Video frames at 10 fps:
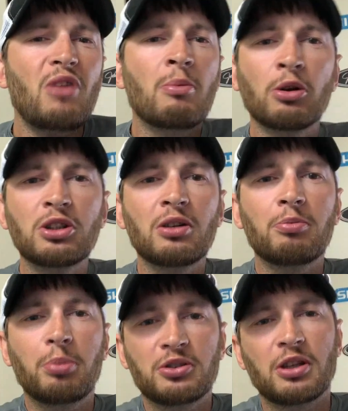Most
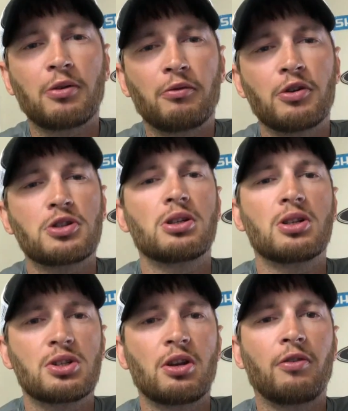of the stuff I'm
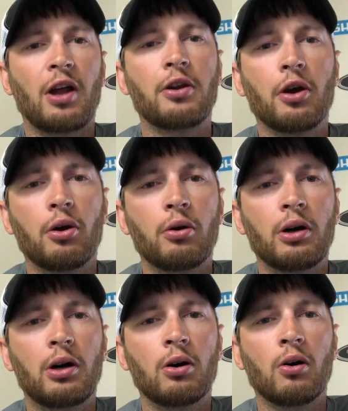fishing is stuff I
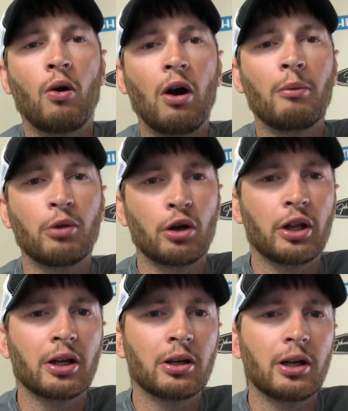know or I'm
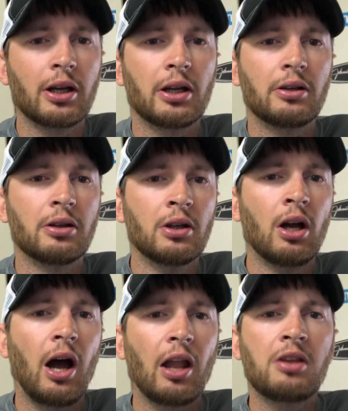learning, and
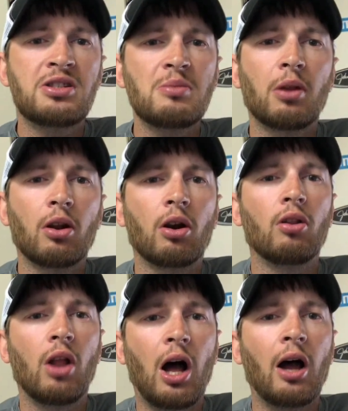I seem to learn a
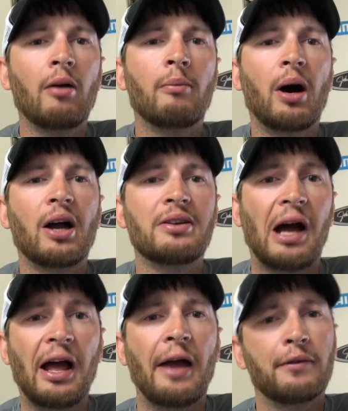lot by
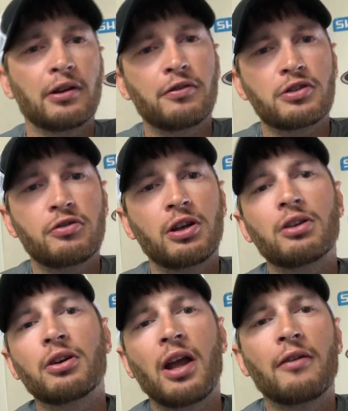not having a fish
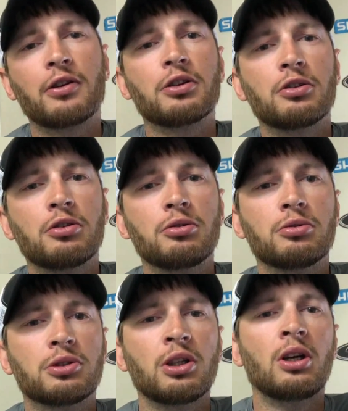finder and having to
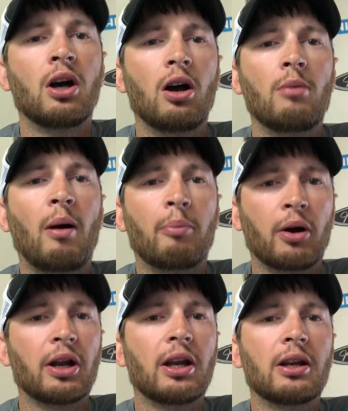use my
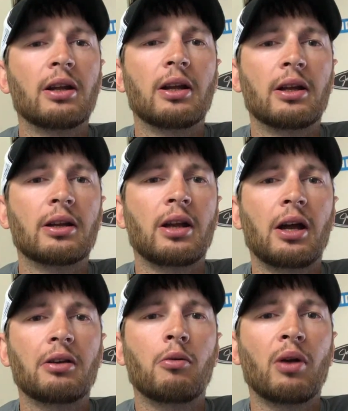brain and
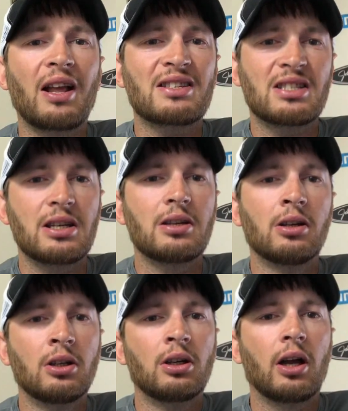kind of what I see,
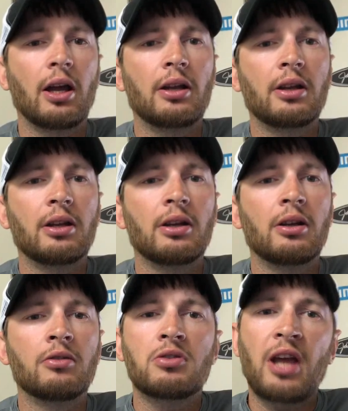and
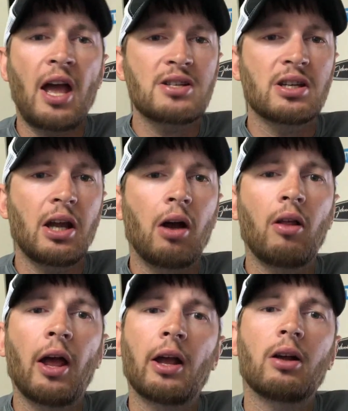then casting
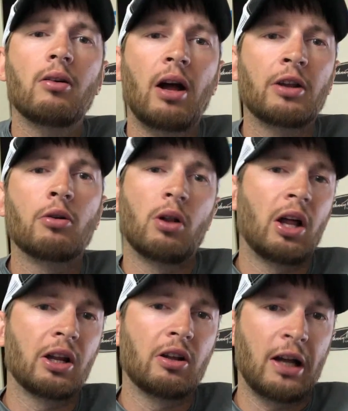out. Like I do a
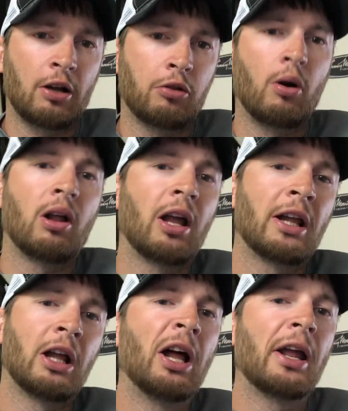lot of, I'll throw out like
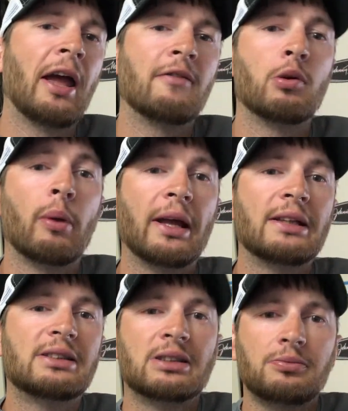a lot of heavy
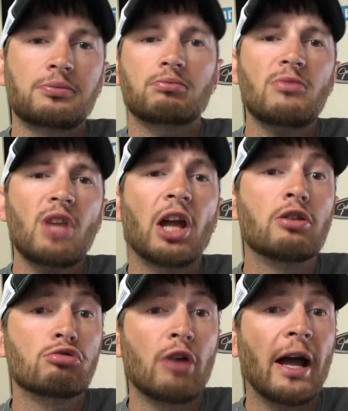weights
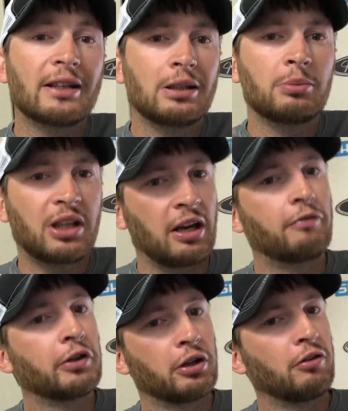and drag them to kind
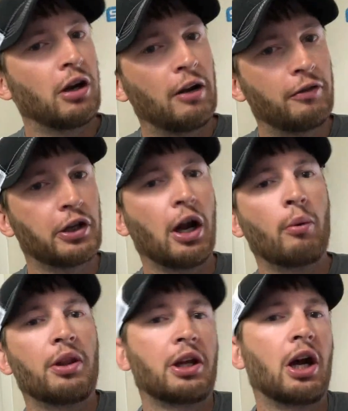of figure
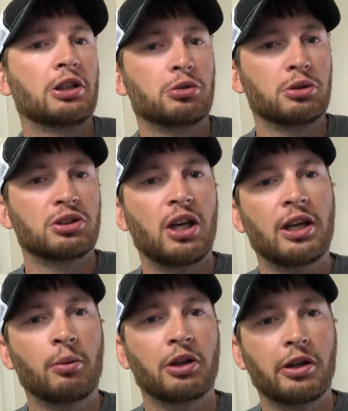out what the contour is
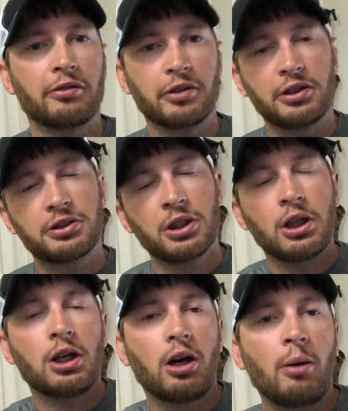like and where the cover is,
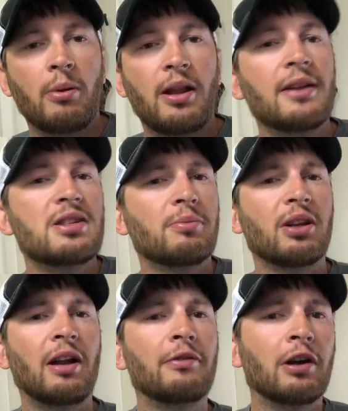and that's
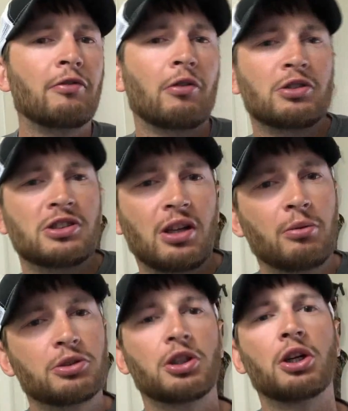something I've done since I
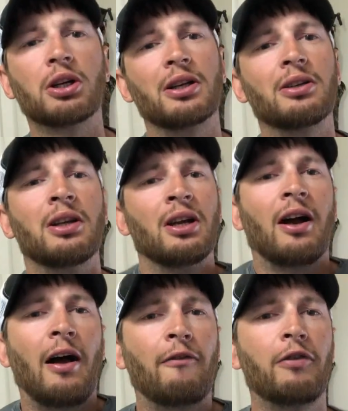was young, and
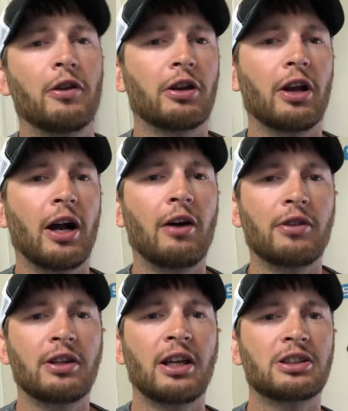I figured
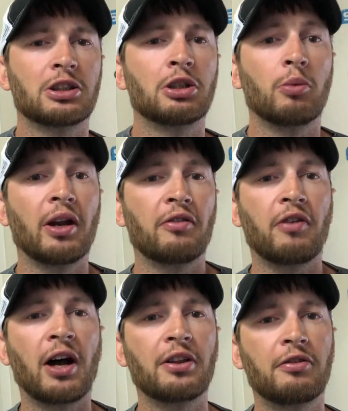out that that's a good way to
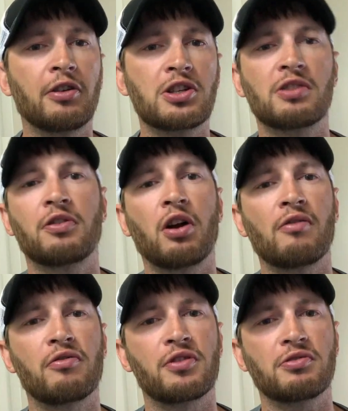find the fish if you don't
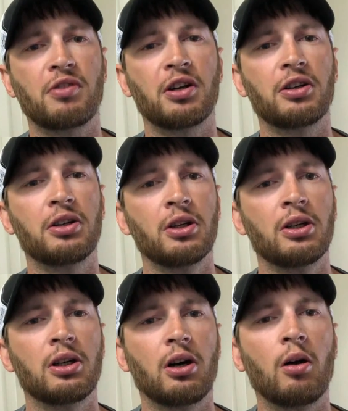have a fish finder.
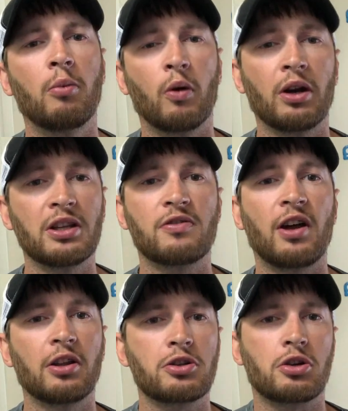Or at least
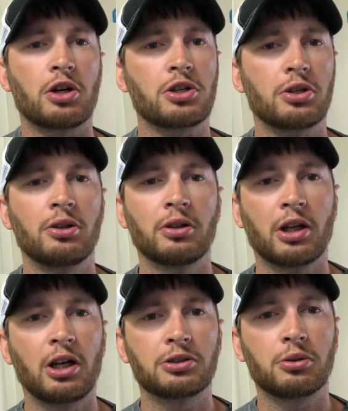find the structure and the
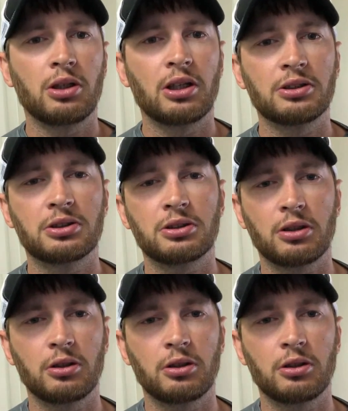contour lines.